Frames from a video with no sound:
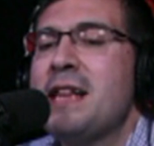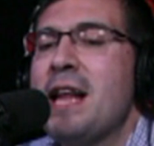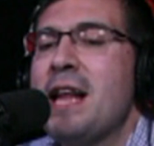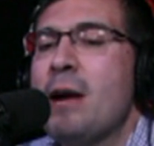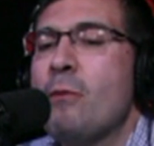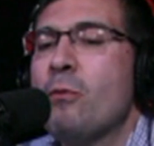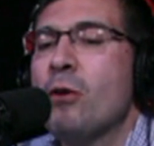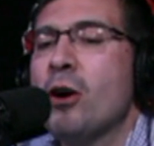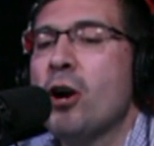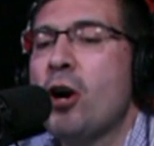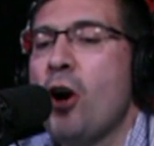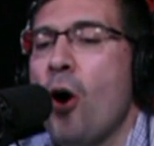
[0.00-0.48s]
they
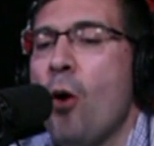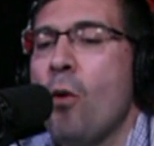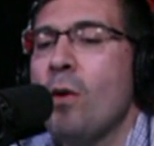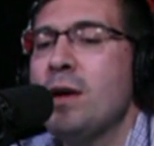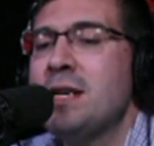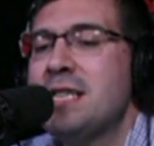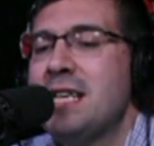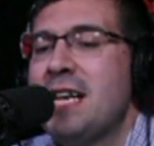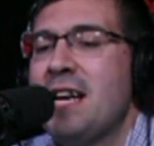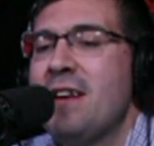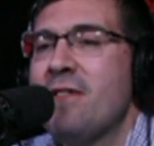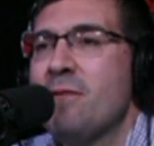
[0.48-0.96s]
were
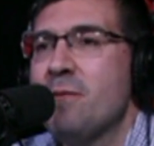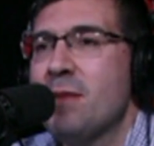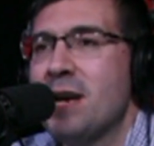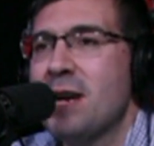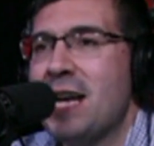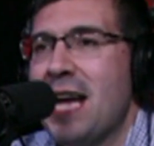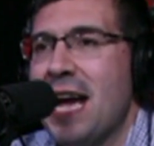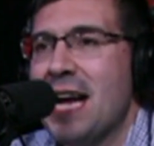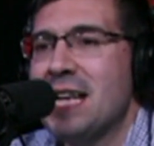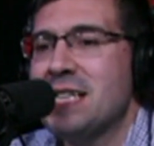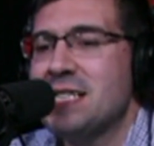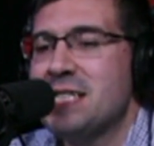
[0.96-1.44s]
going to give
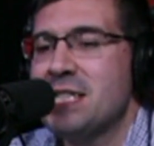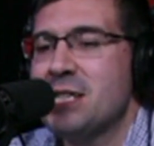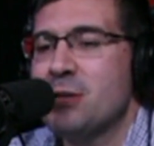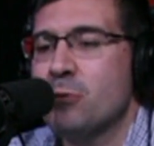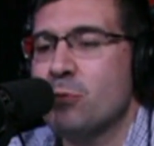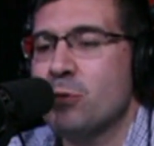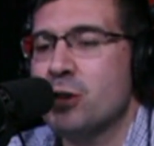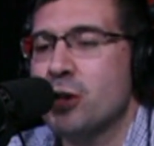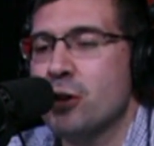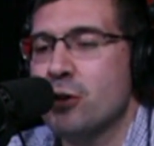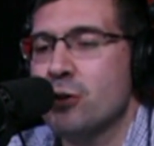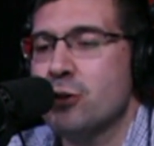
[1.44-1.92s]
McKenzie the
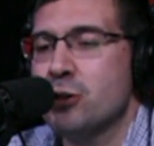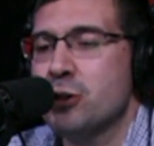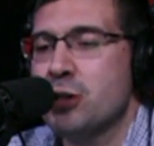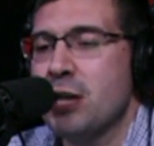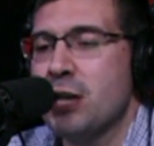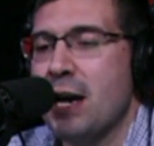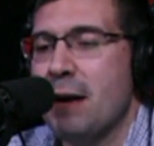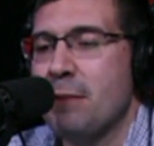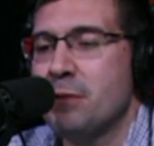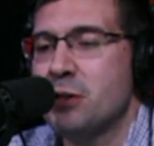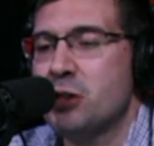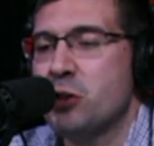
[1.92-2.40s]
return
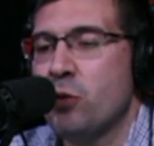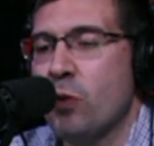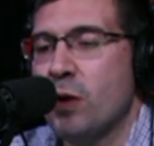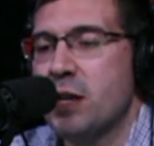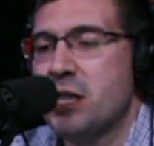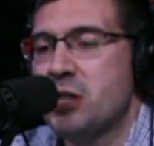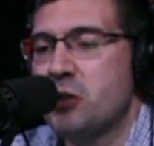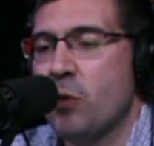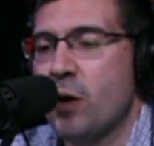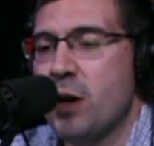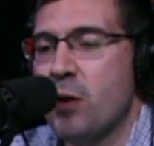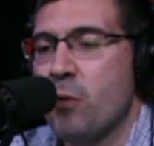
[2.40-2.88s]
job in
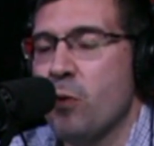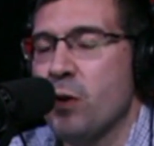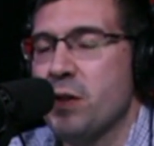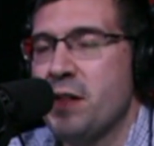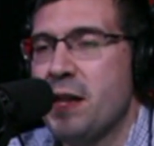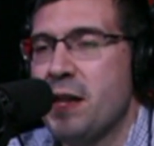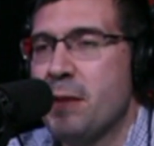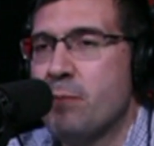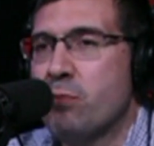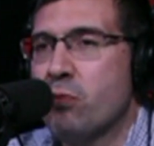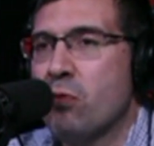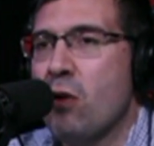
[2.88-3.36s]
2021,
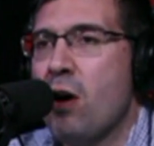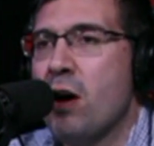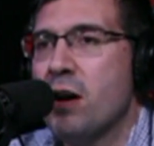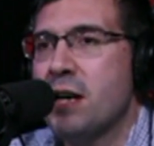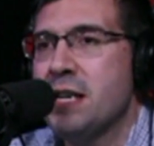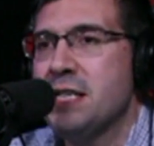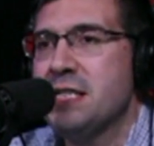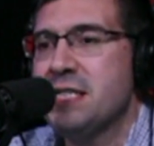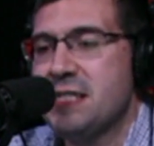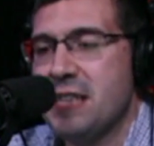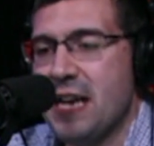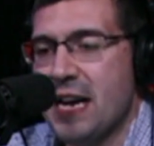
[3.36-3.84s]
they brought
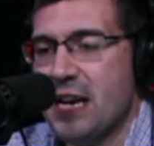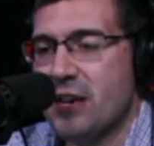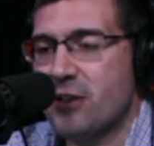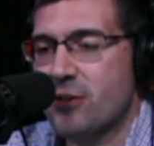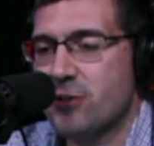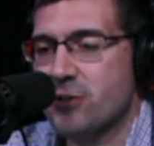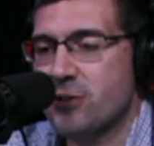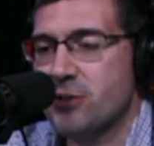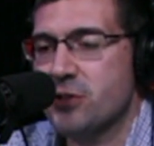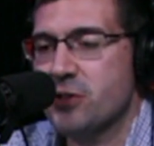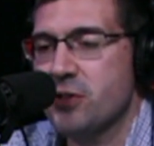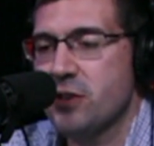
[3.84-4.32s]
in
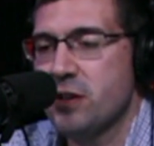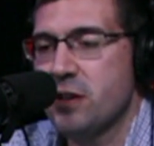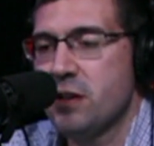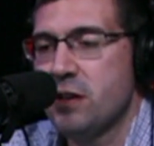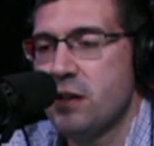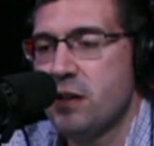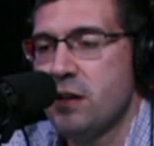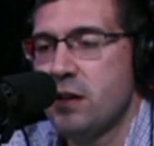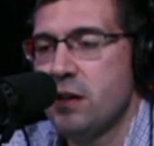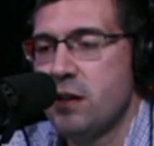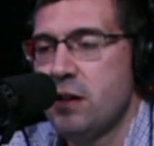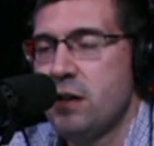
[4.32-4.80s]
Sanders.
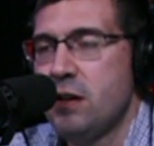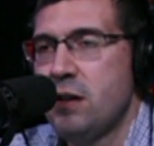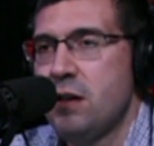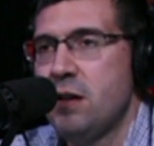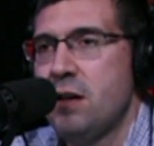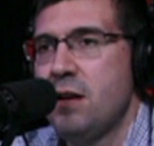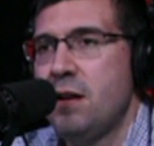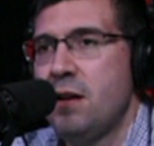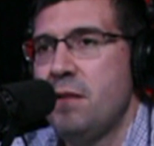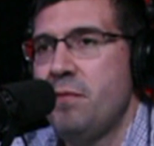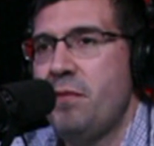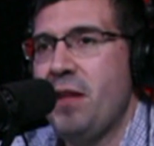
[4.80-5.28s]

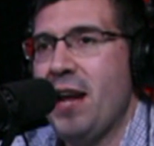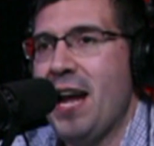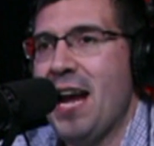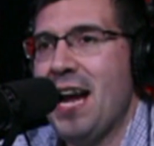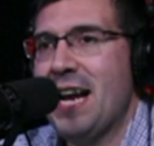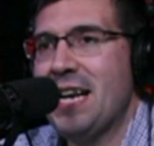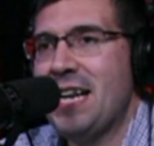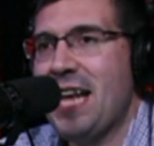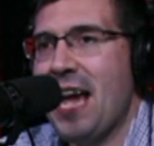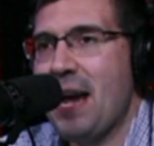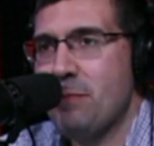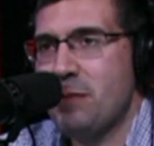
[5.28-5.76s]
They
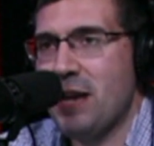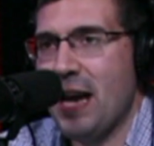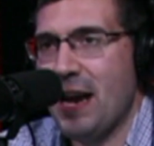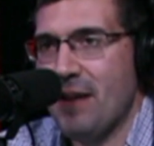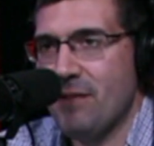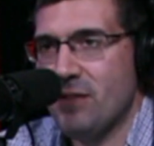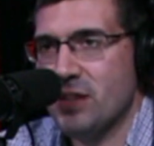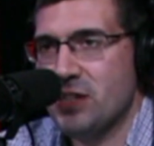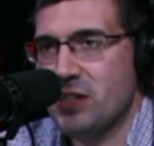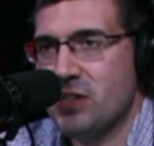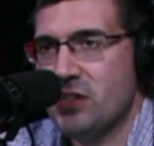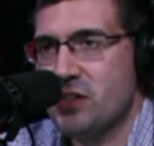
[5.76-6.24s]
had Gabe
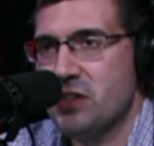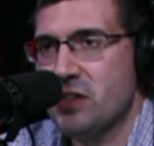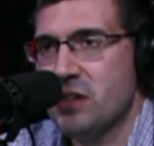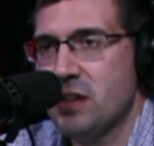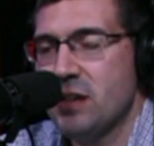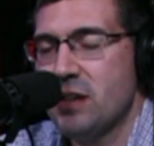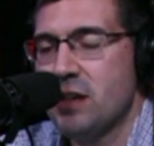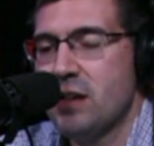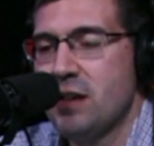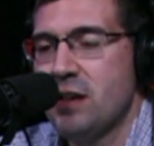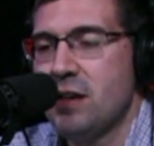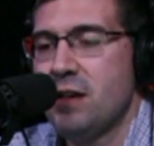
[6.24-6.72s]
Davis.
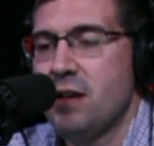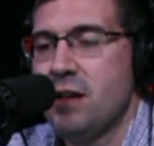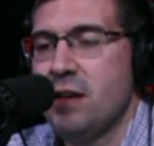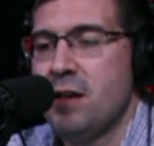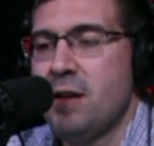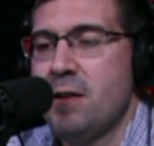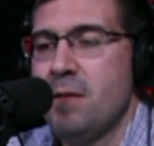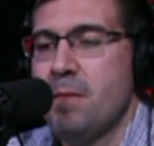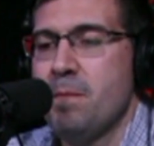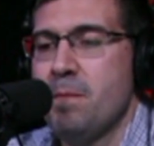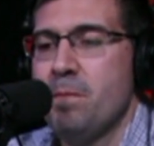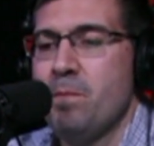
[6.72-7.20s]

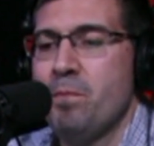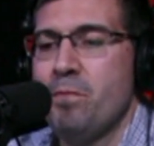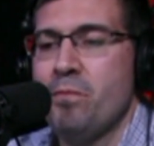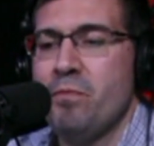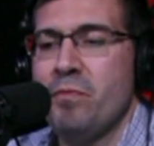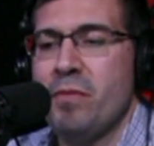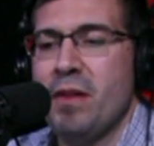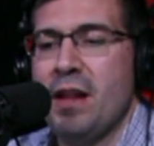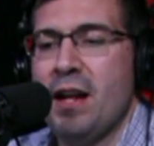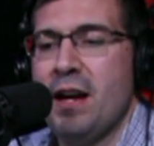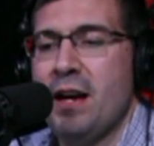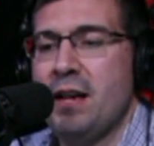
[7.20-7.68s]

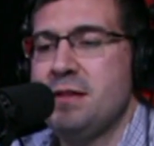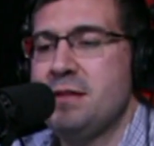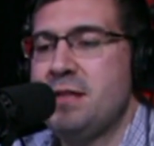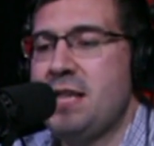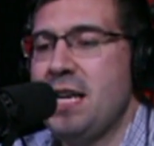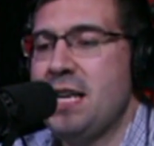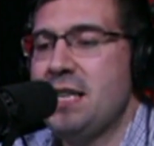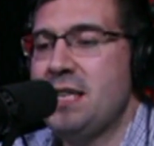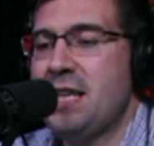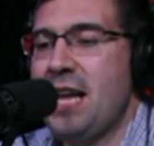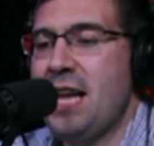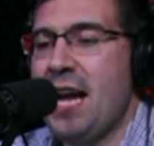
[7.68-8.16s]

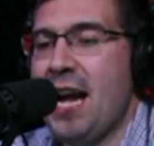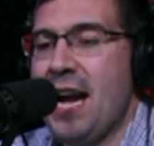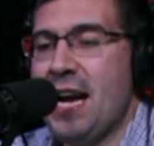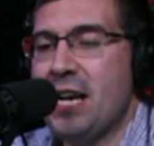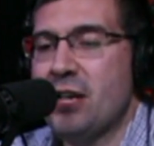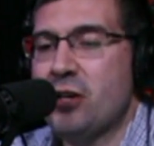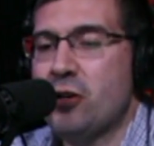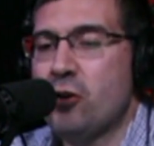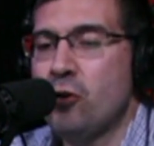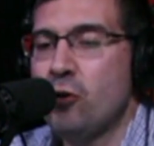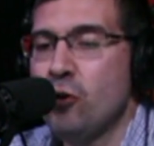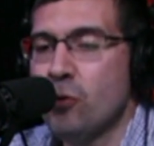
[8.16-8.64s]
They
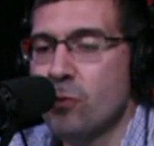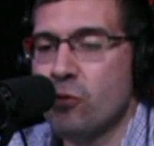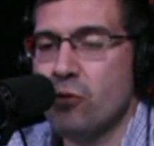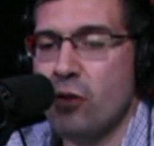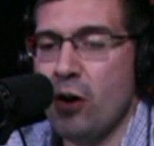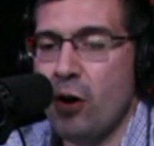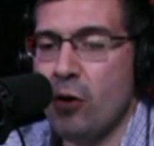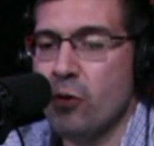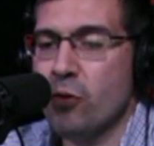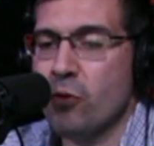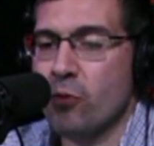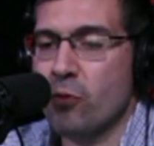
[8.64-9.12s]
had
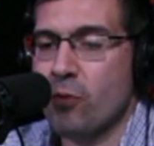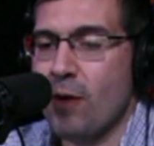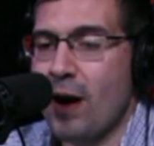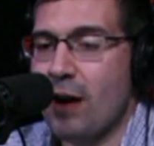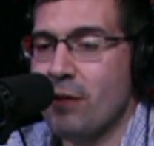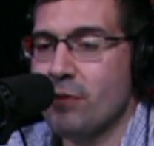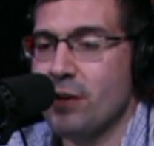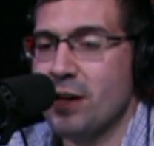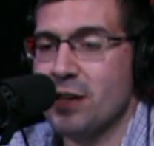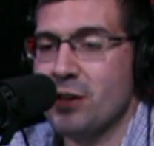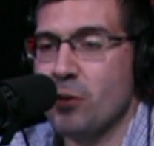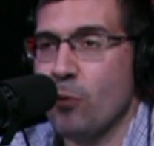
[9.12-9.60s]
Kumaro to
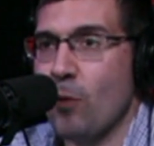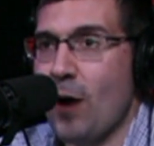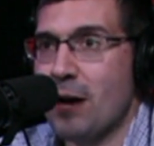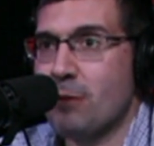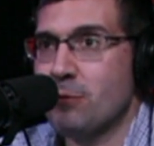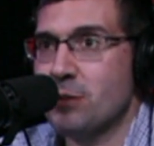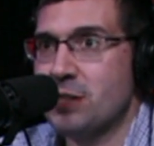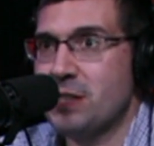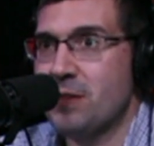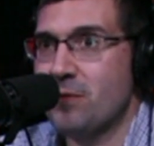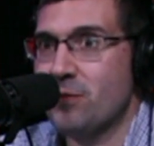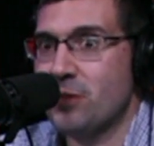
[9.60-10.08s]
round out the
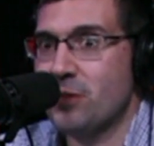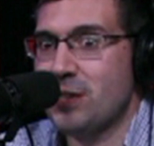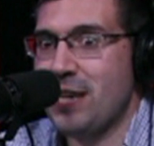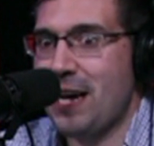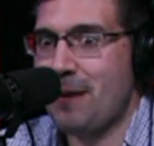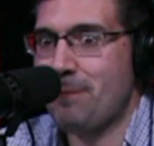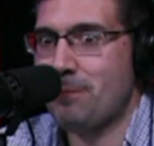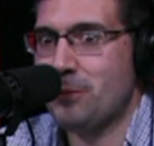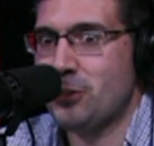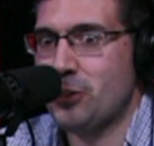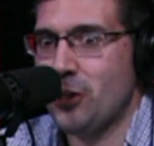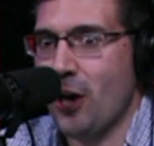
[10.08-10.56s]
wide receiver
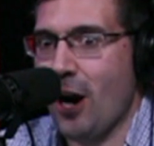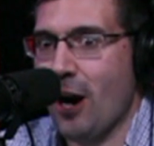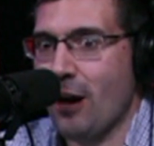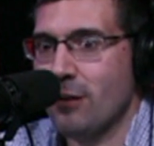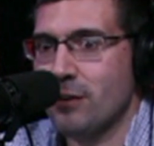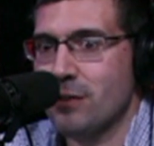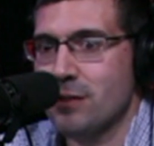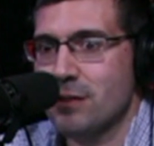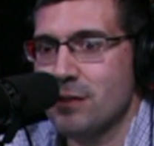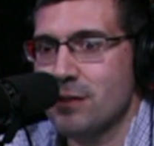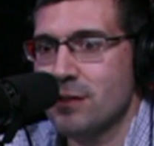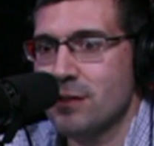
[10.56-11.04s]
depth chart.